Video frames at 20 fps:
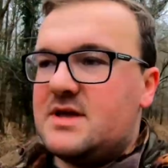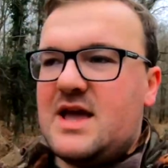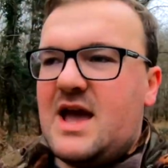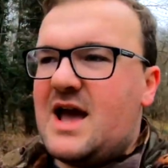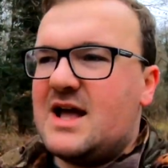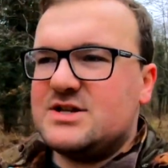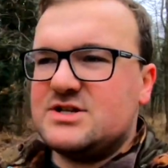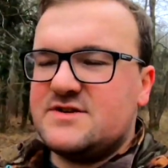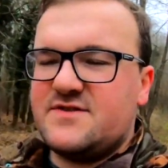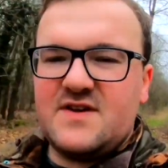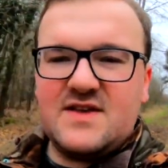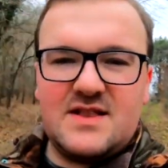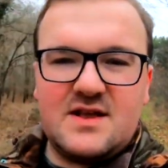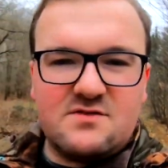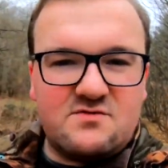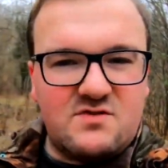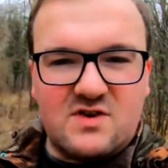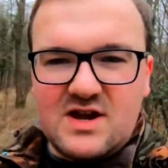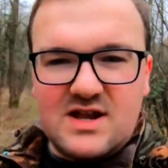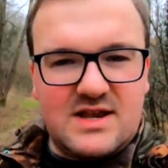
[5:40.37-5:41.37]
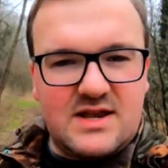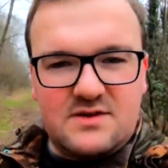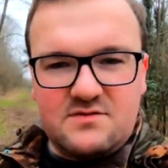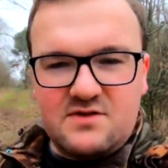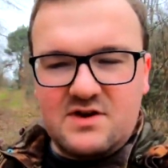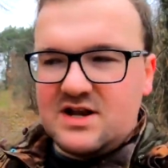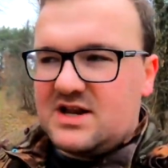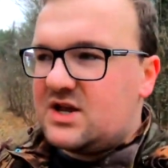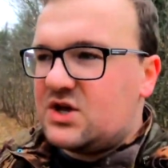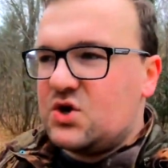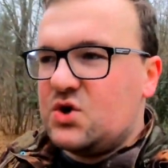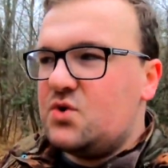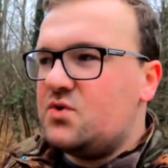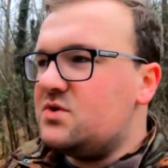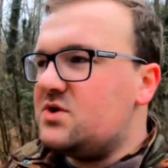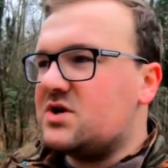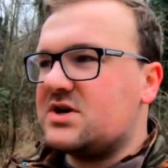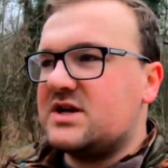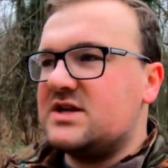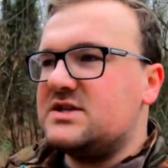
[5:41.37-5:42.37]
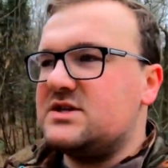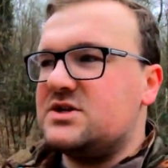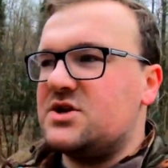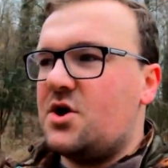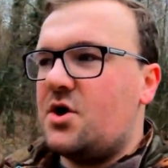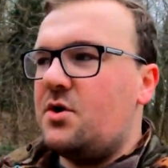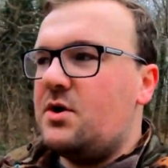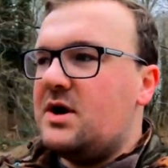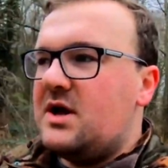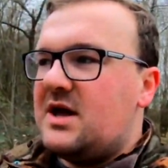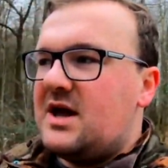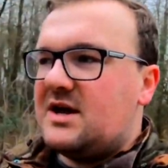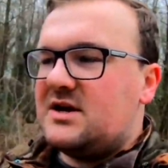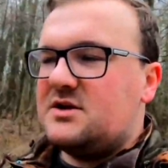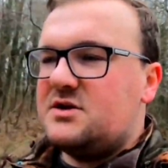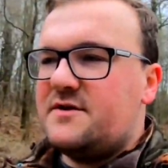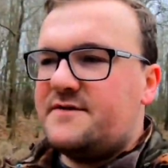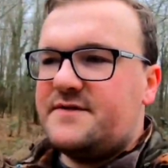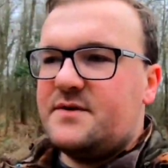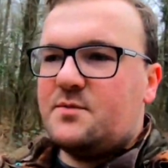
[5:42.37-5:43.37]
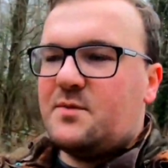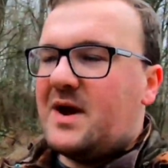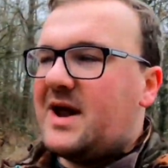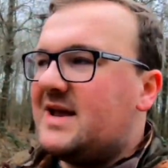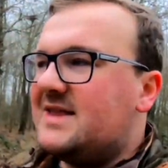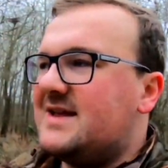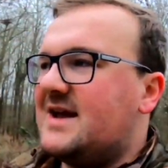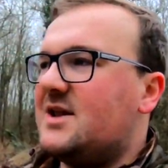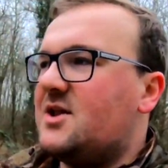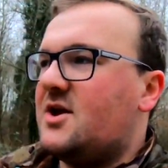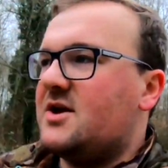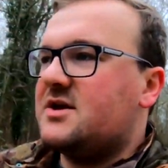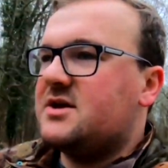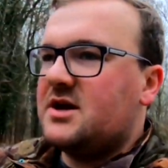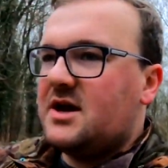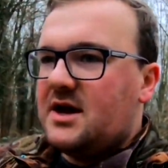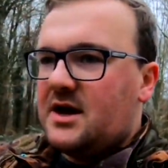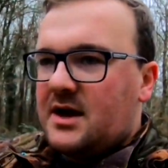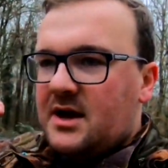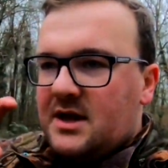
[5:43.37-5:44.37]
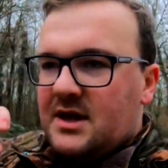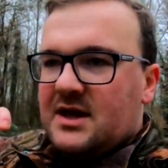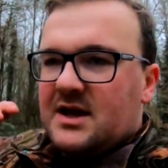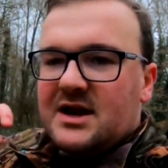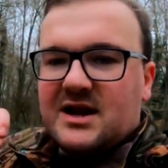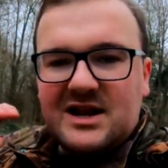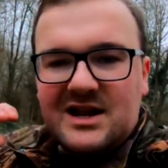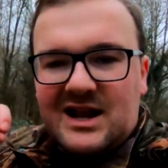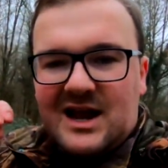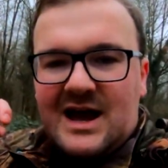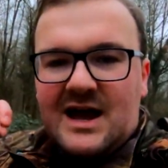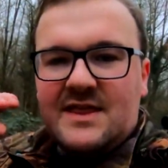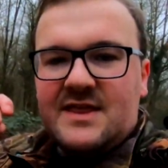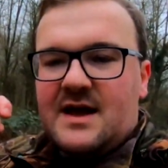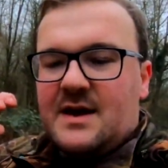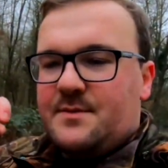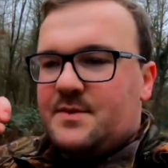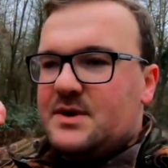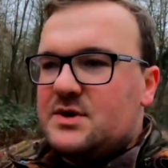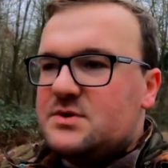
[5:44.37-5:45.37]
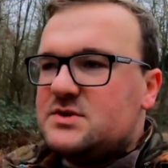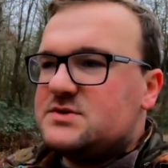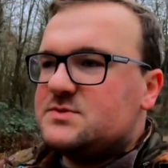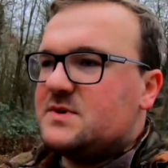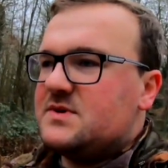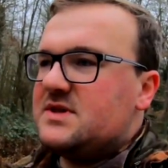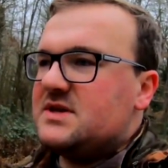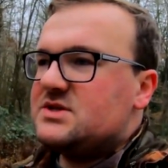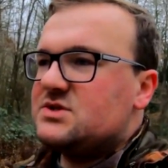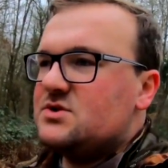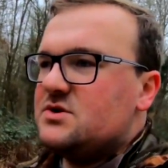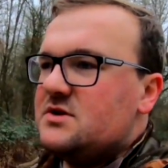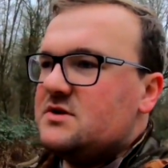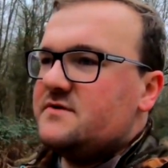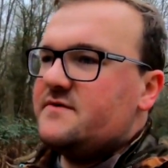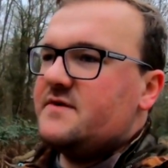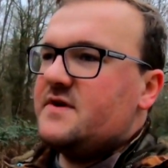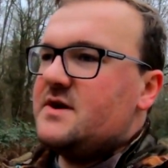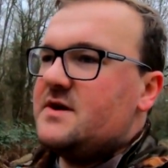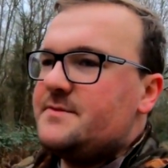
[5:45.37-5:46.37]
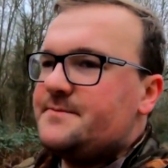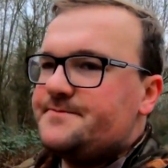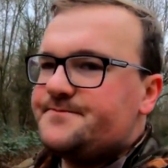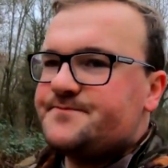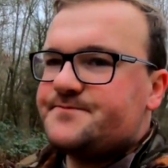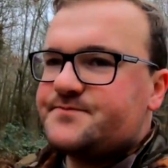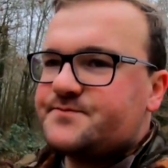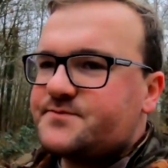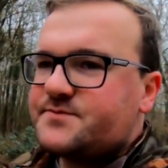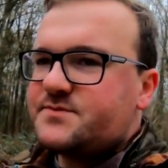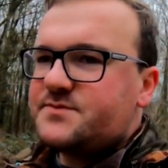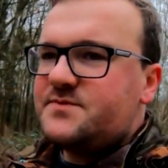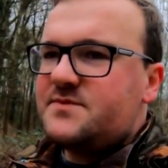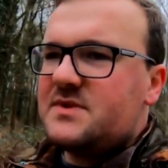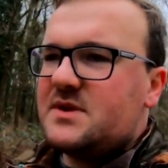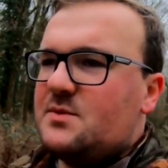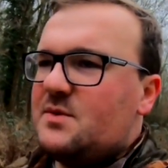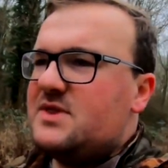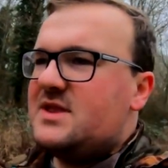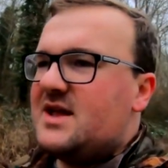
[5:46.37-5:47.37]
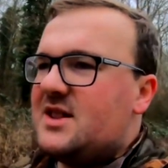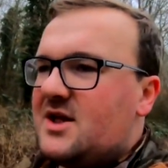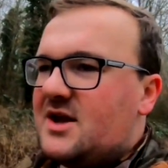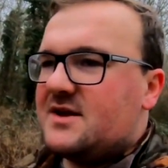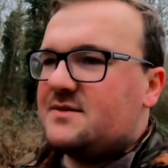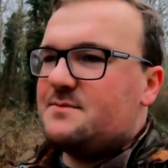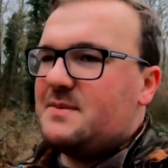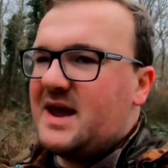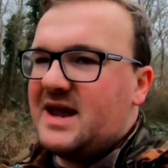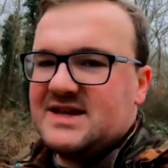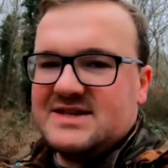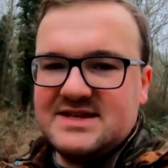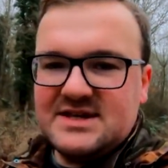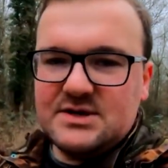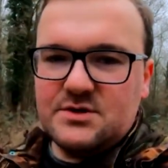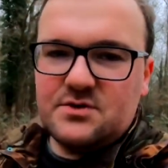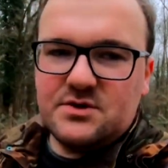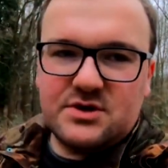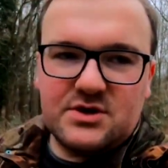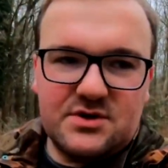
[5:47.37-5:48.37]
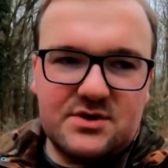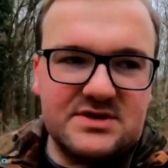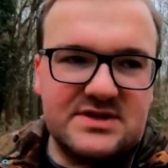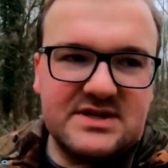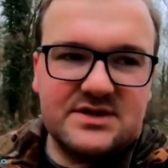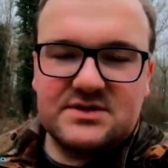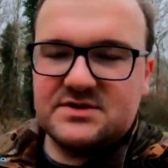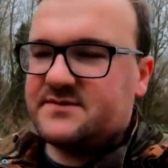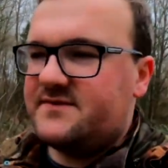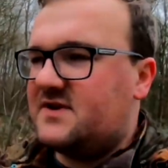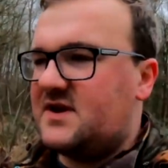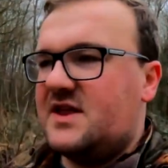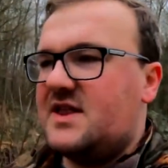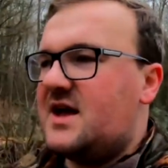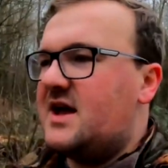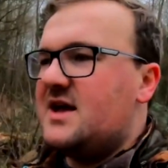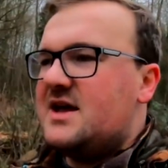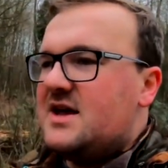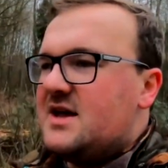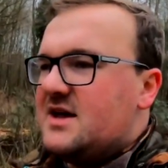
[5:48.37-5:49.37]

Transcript: yeah, I just think they're really, really cool looking, you know. And I love the way they like clatter their bills when they sort of when they're like mating or courting or something like that.